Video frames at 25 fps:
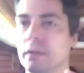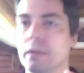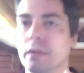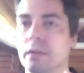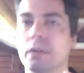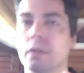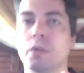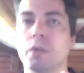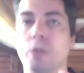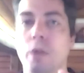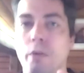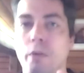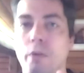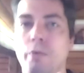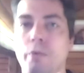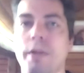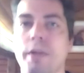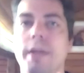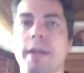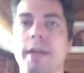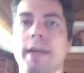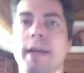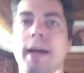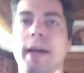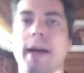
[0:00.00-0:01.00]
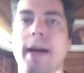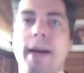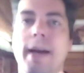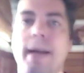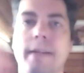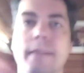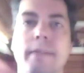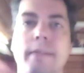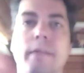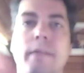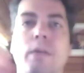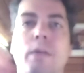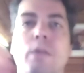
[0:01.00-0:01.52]
traffic
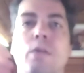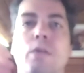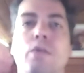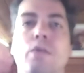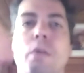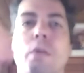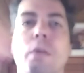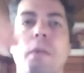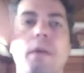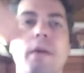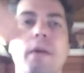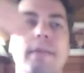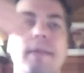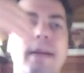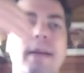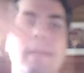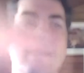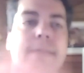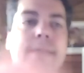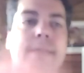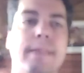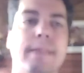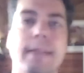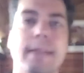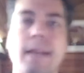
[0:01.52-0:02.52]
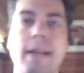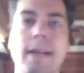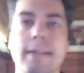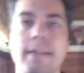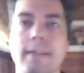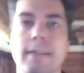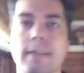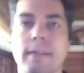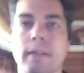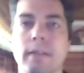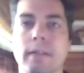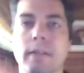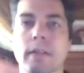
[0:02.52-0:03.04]
and customers and
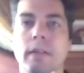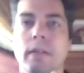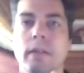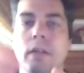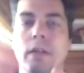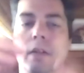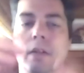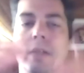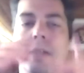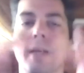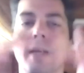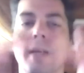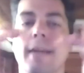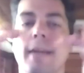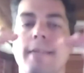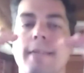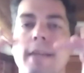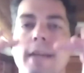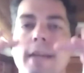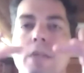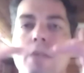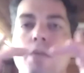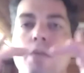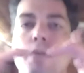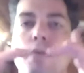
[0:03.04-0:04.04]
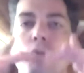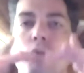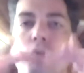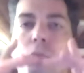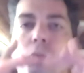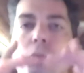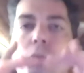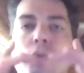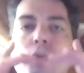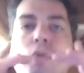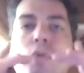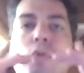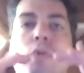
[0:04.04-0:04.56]
sales. Okay, and then you, you
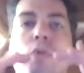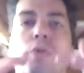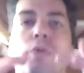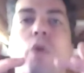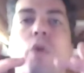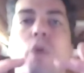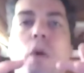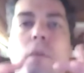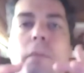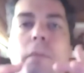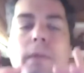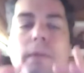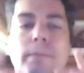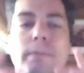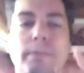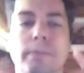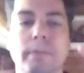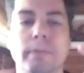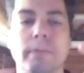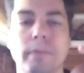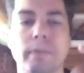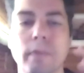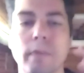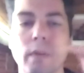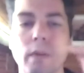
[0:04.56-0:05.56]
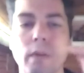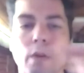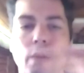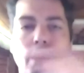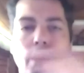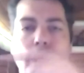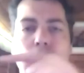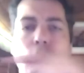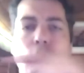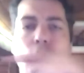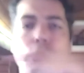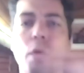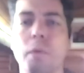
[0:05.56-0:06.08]
put your form. A
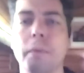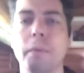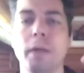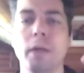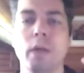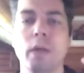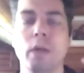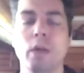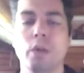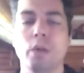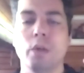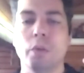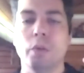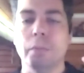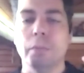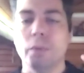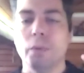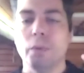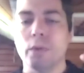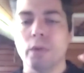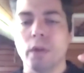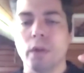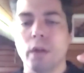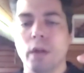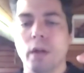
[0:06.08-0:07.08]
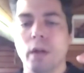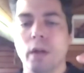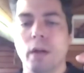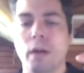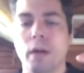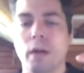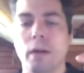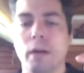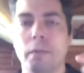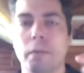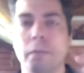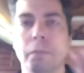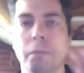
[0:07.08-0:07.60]
form you put
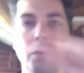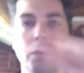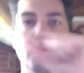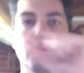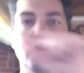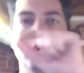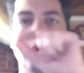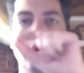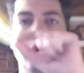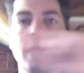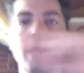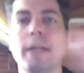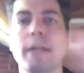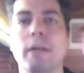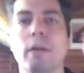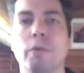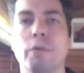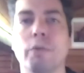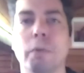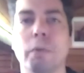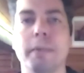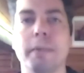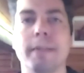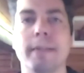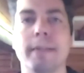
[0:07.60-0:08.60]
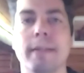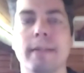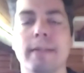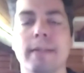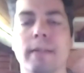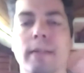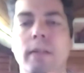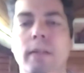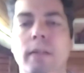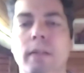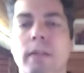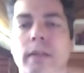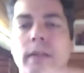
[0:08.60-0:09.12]
uh, put the link of your
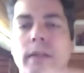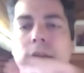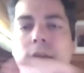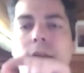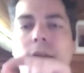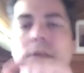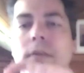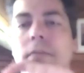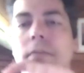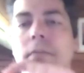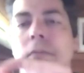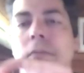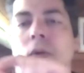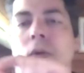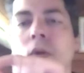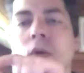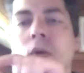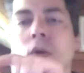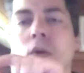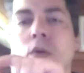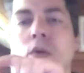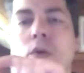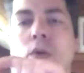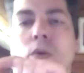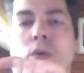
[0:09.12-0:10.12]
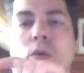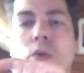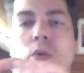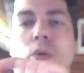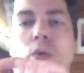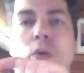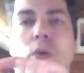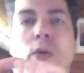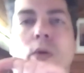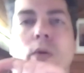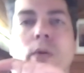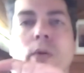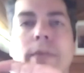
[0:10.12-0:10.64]
business, and
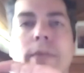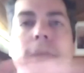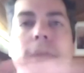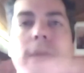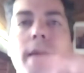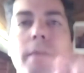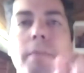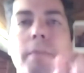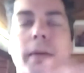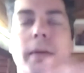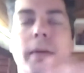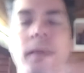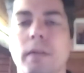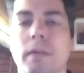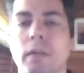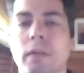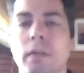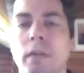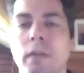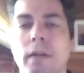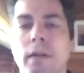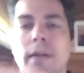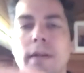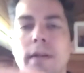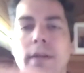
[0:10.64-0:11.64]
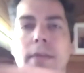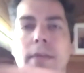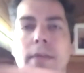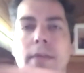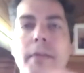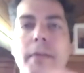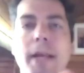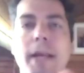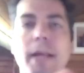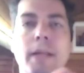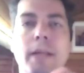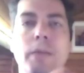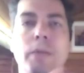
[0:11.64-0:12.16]
your name,
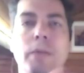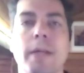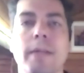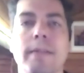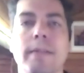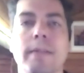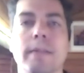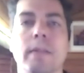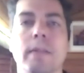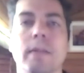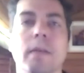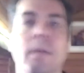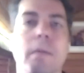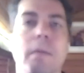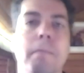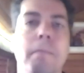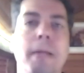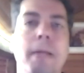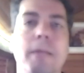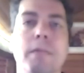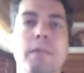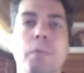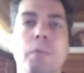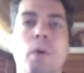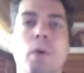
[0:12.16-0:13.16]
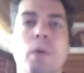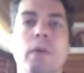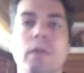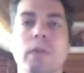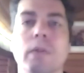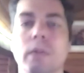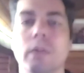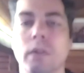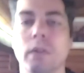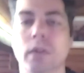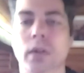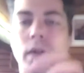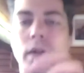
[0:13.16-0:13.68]
email address, password,
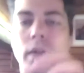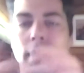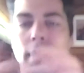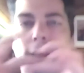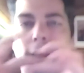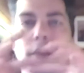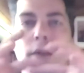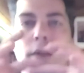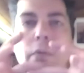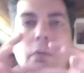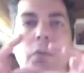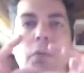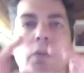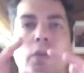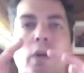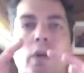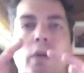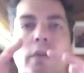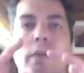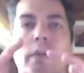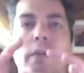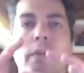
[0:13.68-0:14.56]
and a button.